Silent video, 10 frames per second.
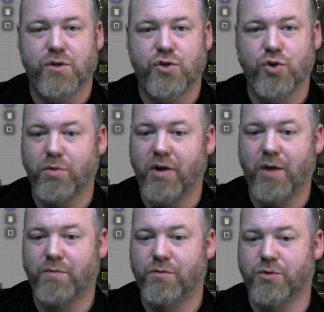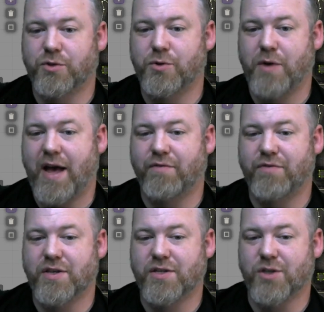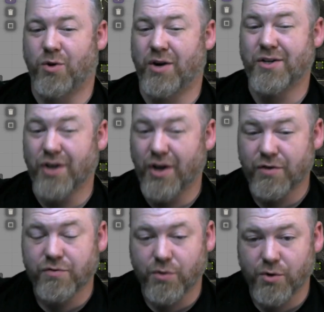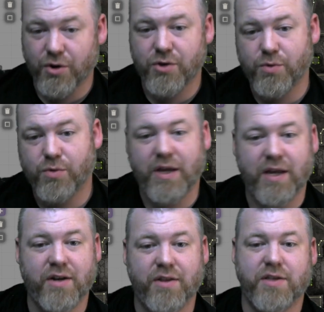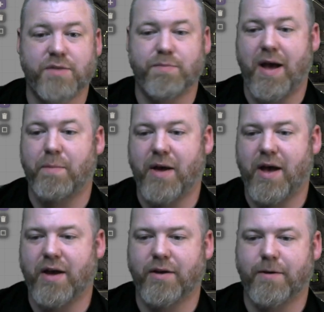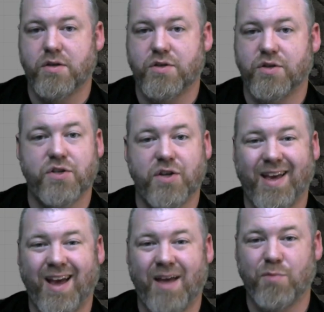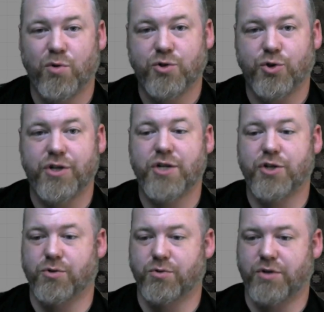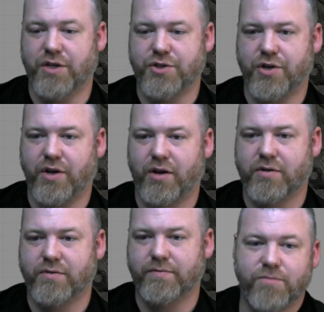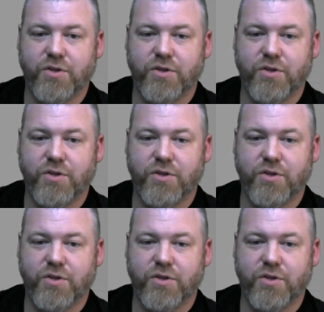Super helpful to have this already done for you in this map pack. So let's look at a more traditional dungeon here.